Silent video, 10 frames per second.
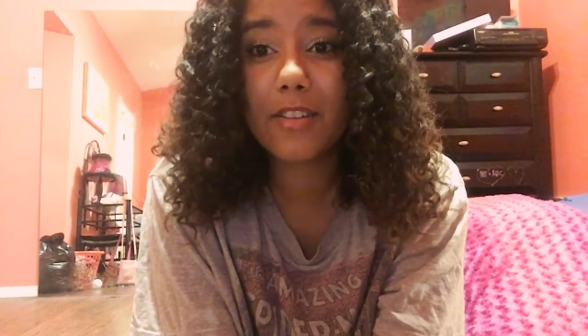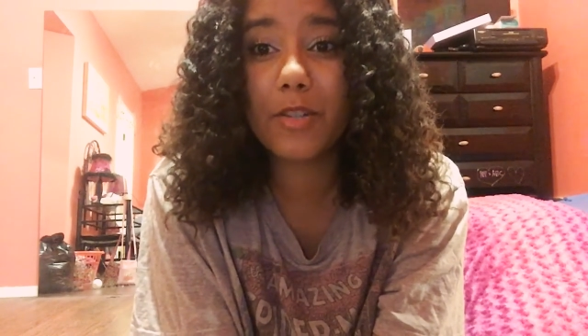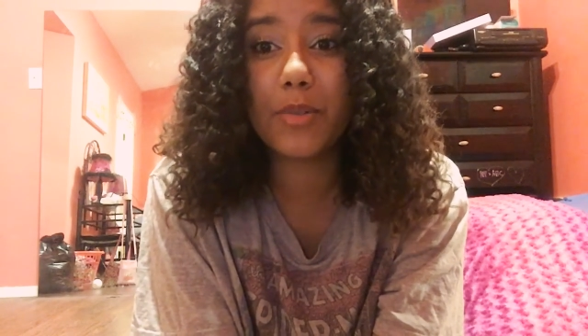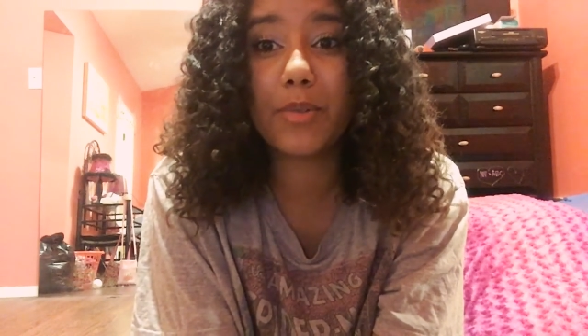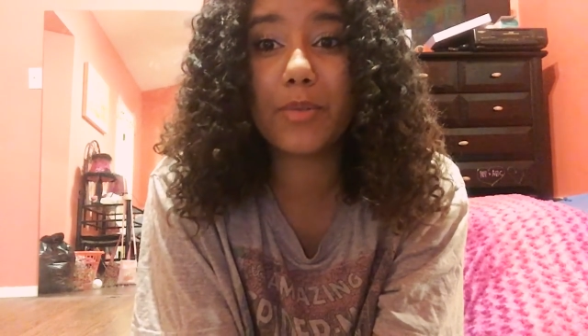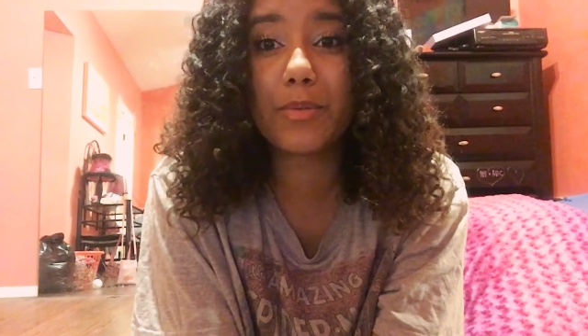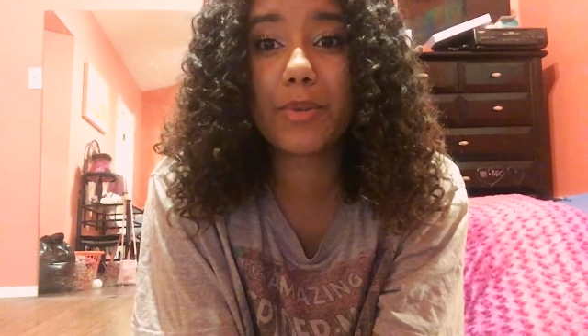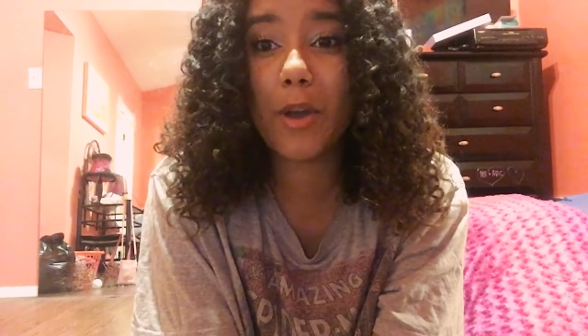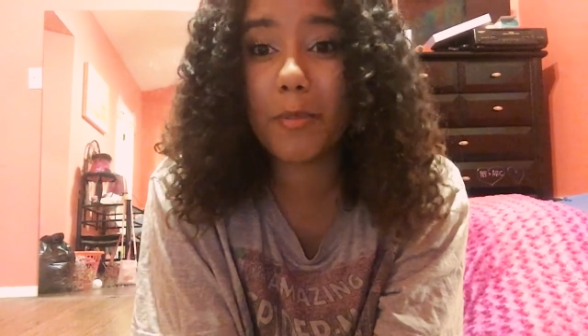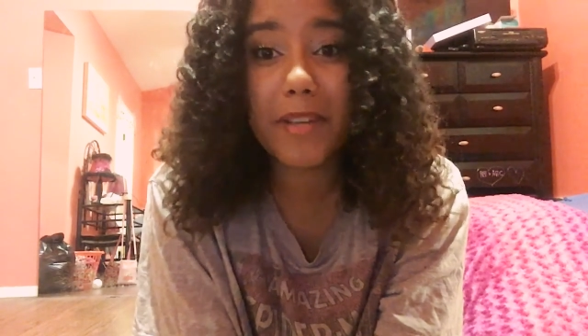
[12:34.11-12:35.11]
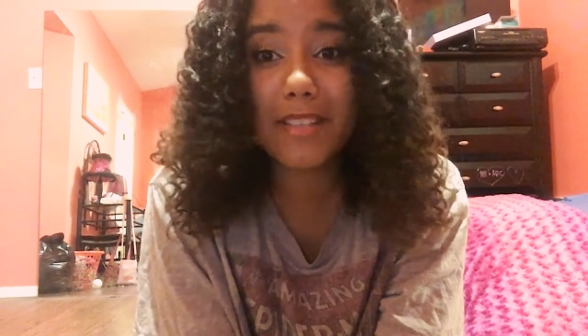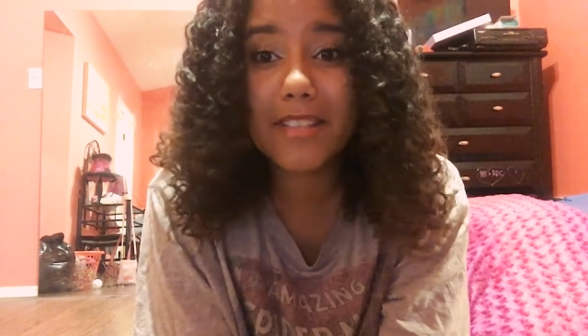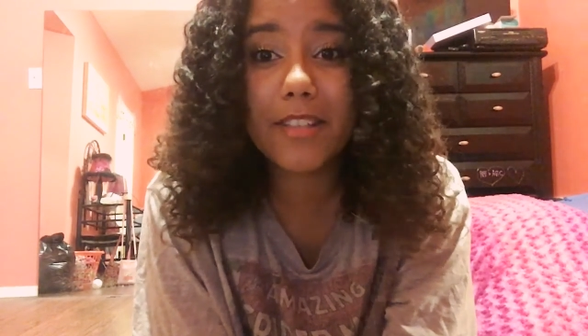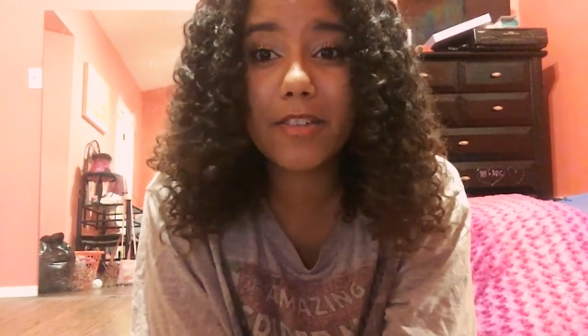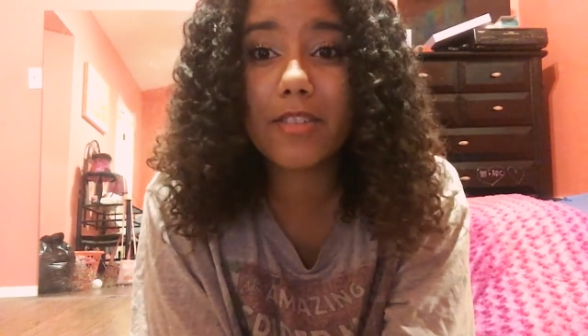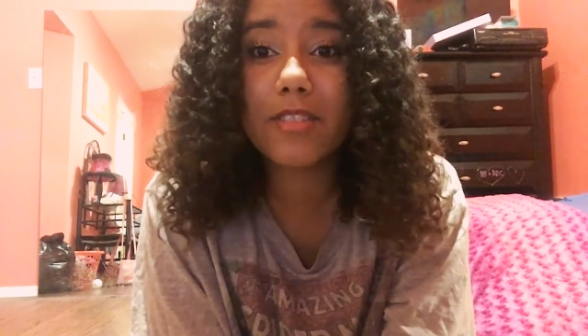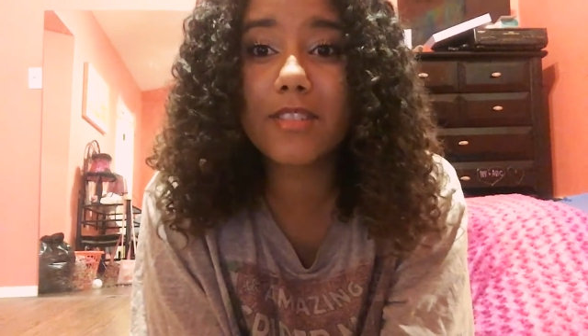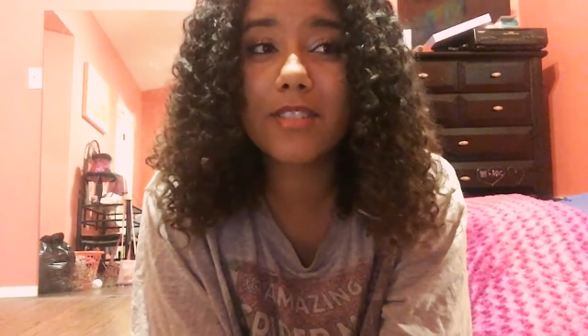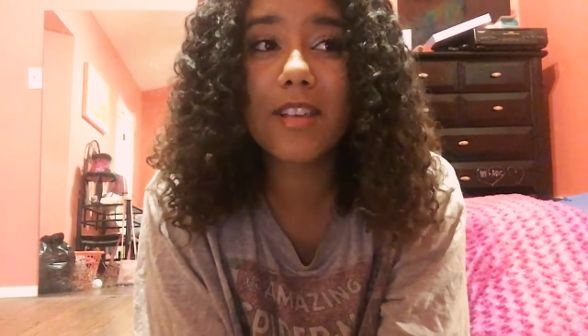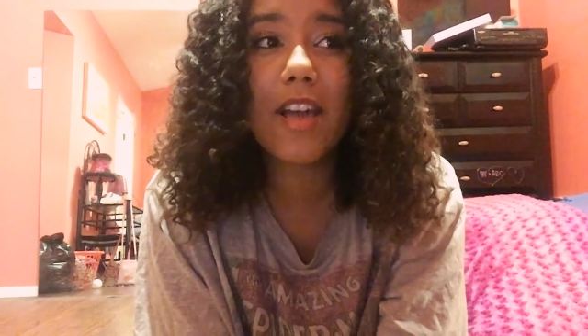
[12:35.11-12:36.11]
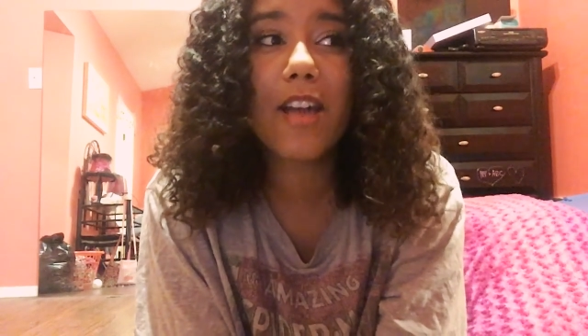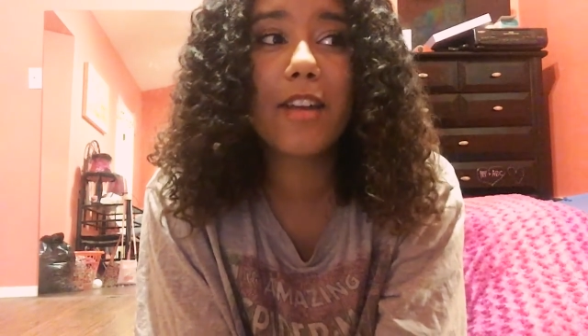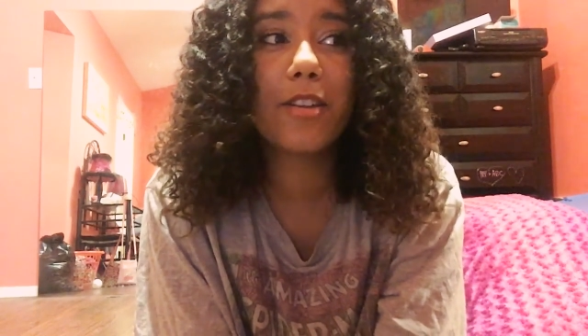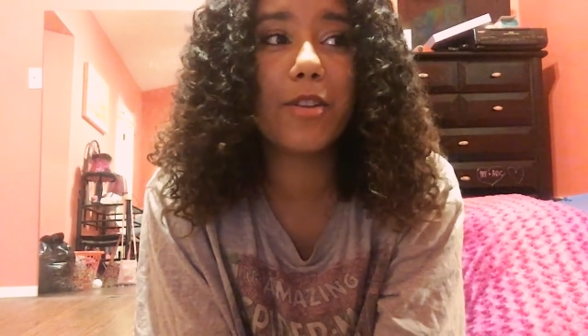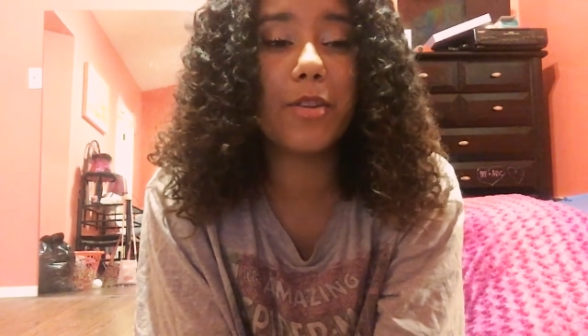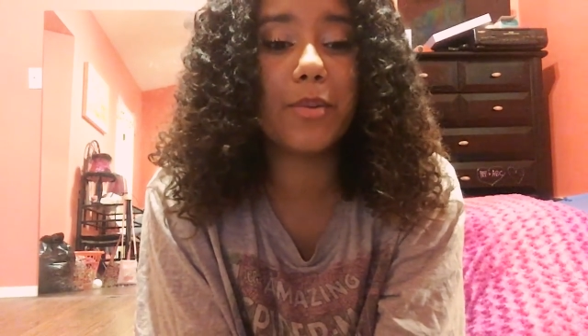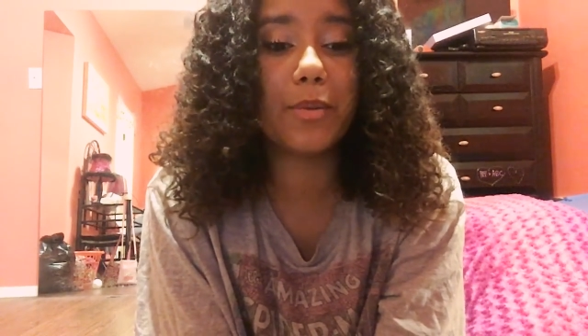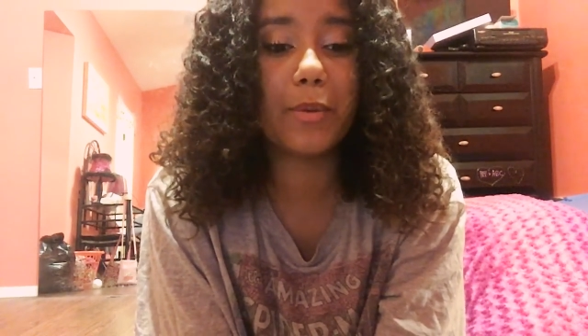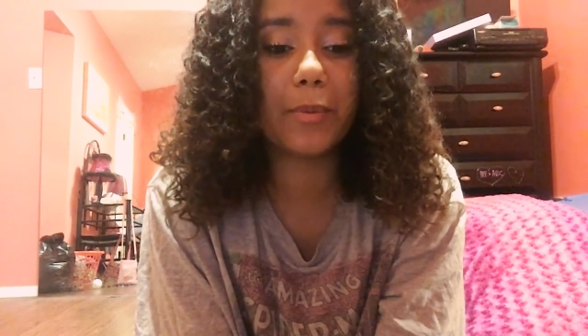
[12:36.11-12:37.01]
new coping skills, new